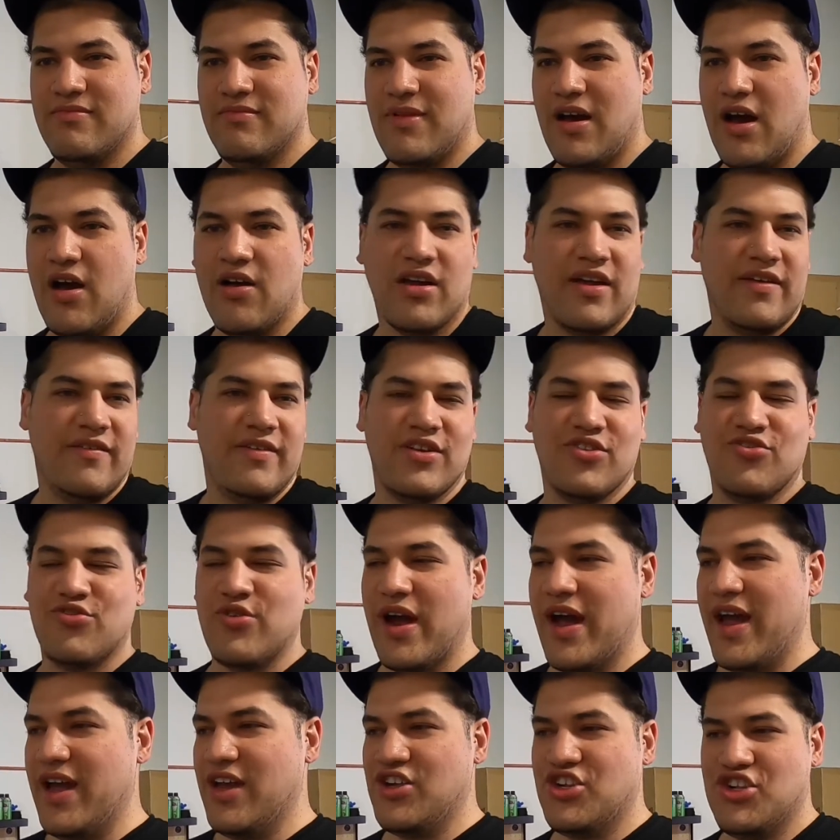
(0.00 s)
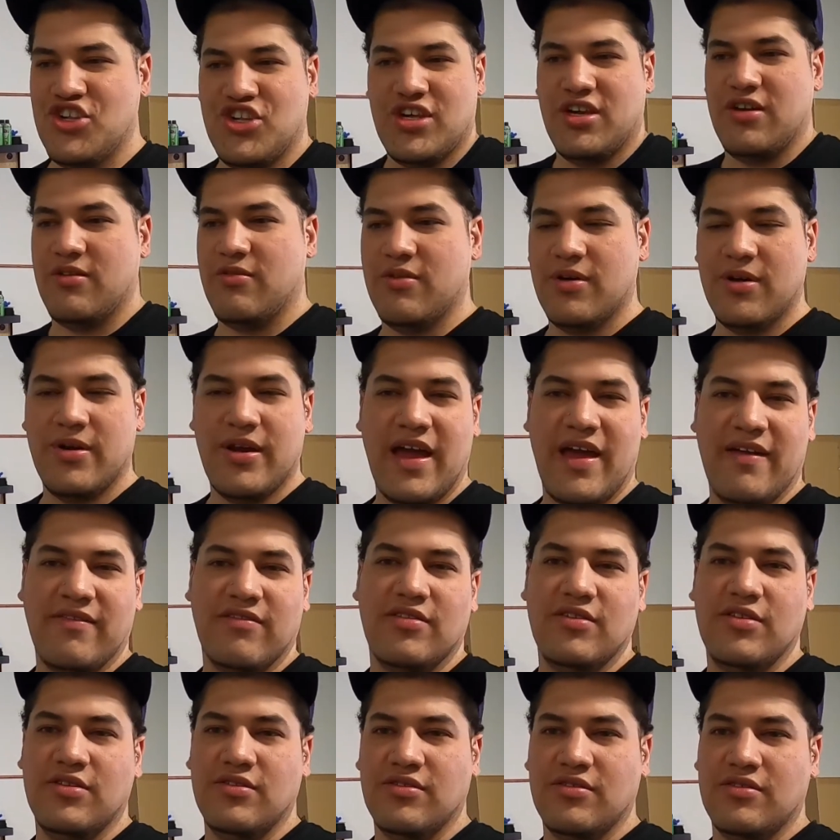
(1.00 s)
I'll give it a try. Shit, what do I have
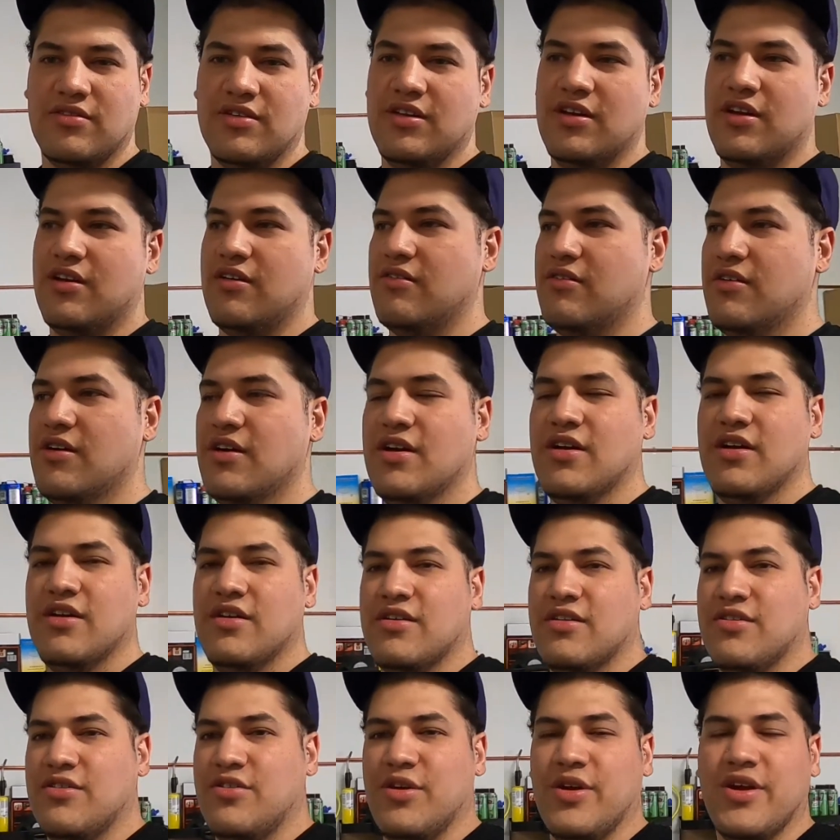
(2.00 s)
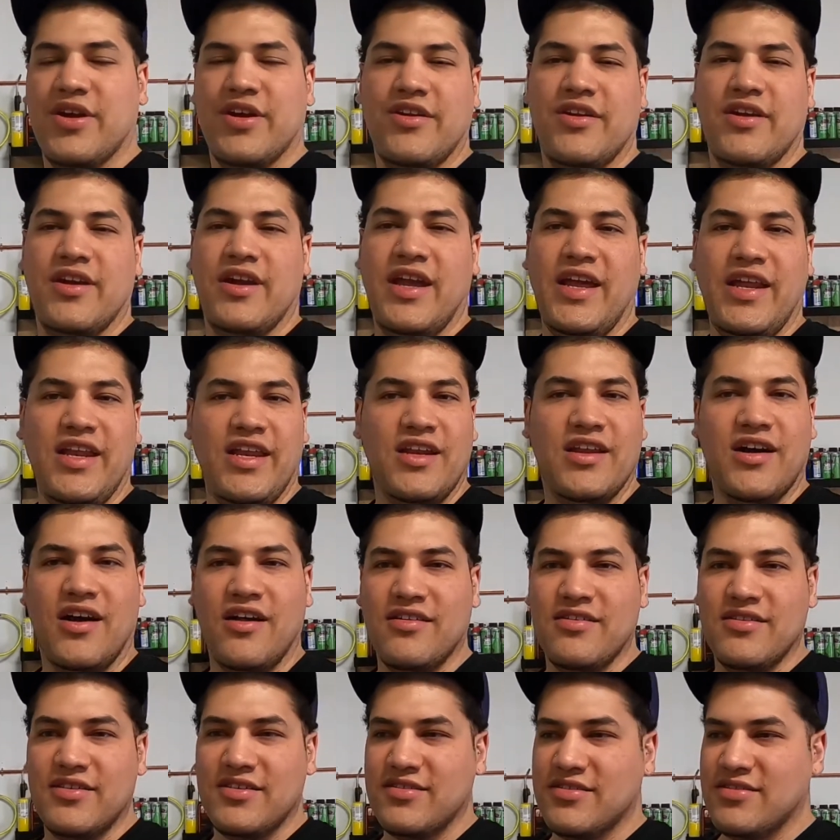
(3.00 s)
to do? You know,
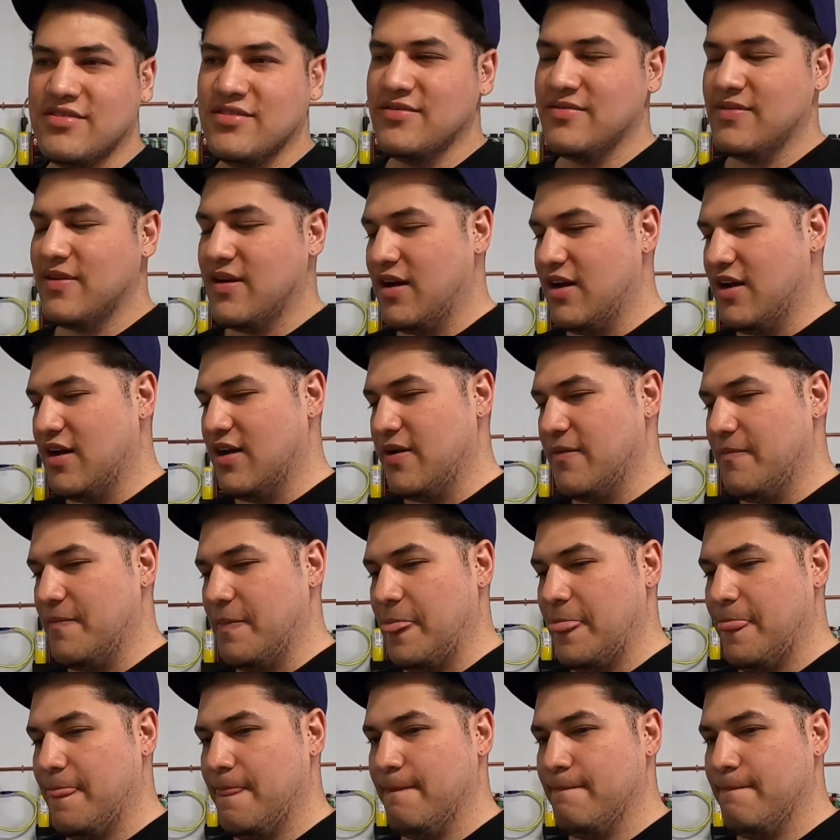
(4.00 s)
$380.